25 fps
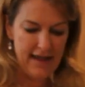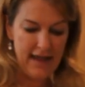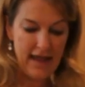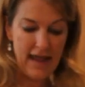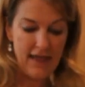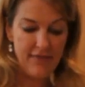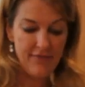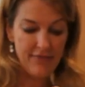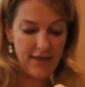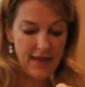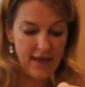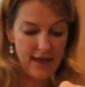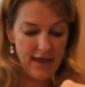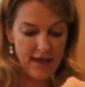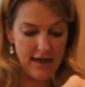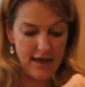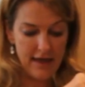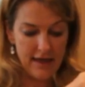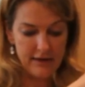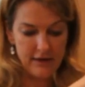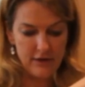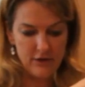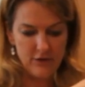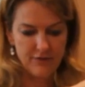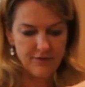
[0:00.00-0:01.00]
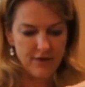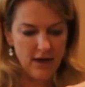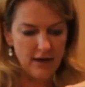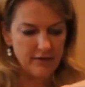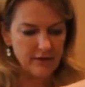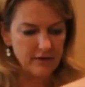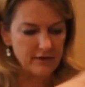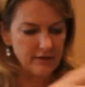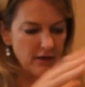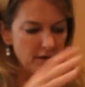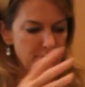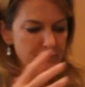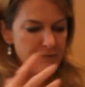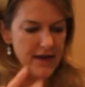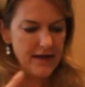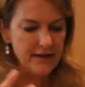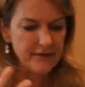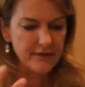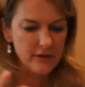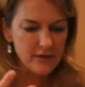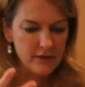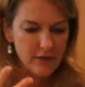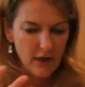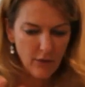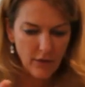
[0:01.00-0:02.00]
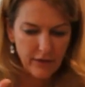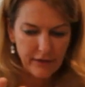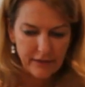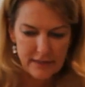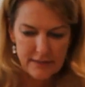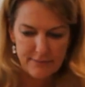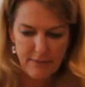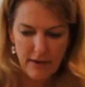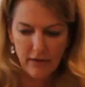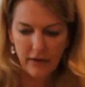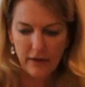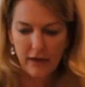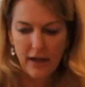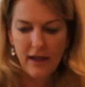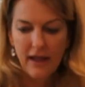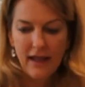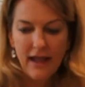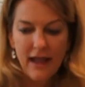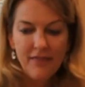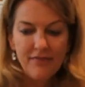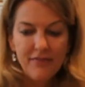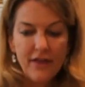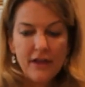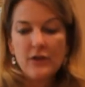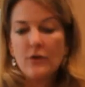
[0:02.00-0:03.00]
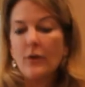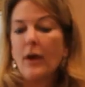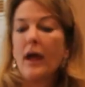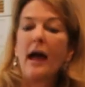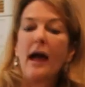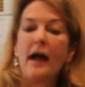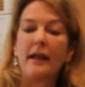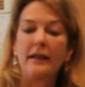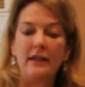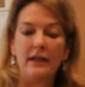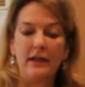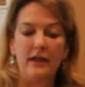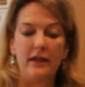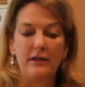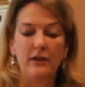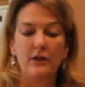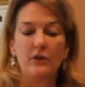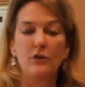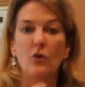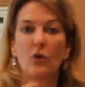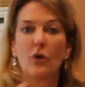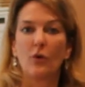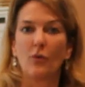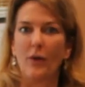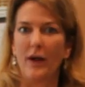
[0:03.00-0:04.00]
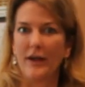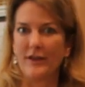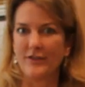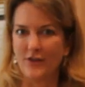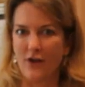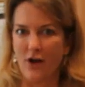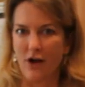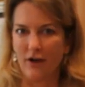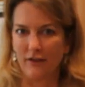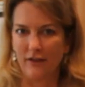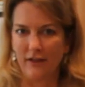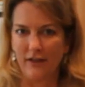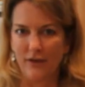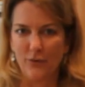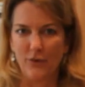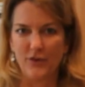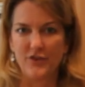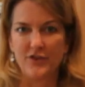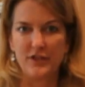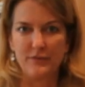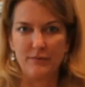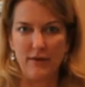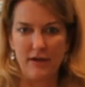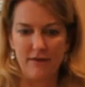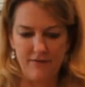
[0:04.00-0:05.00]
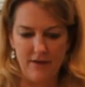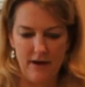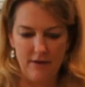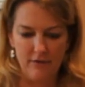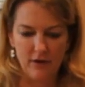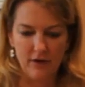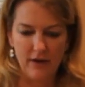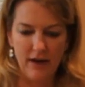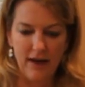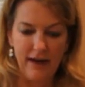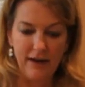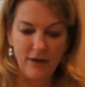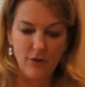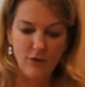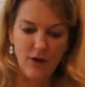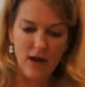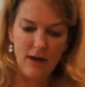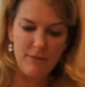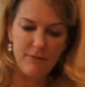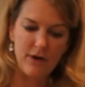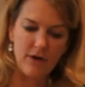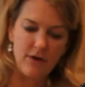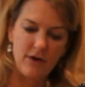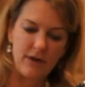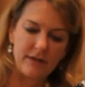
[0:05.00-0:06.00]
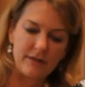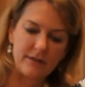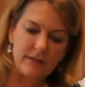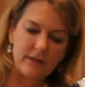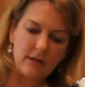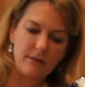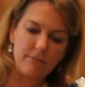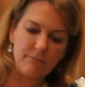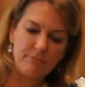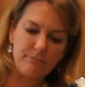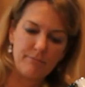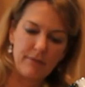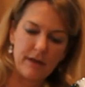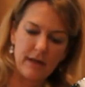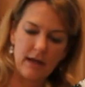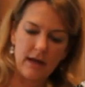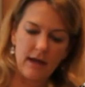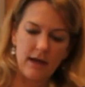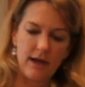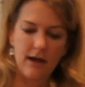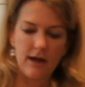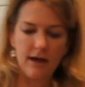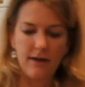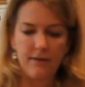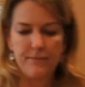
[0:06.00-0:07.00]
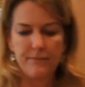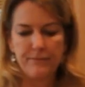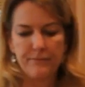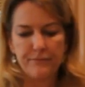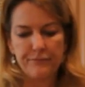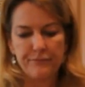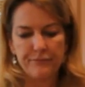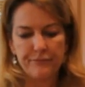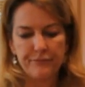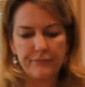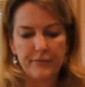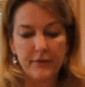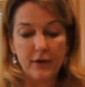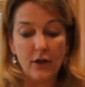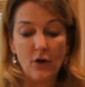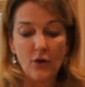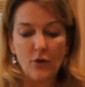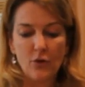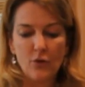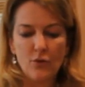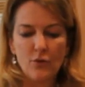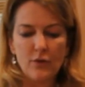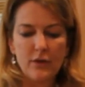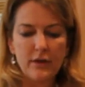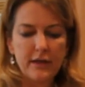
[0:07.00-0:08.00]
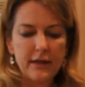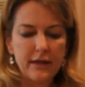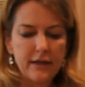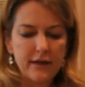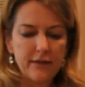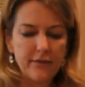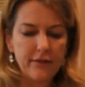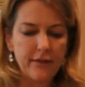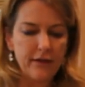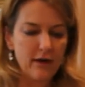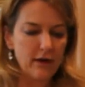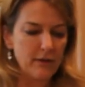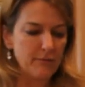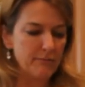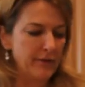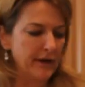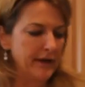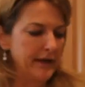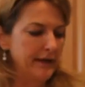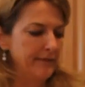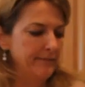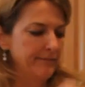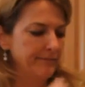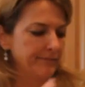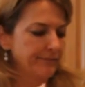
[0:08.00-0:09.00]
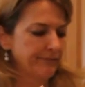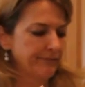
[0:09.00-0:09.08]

And then you've got this amazing dough, I can smell it. Then you add in your white chocolate, which is my favorite, and cranberries. Ta-da! Get in there, buddy.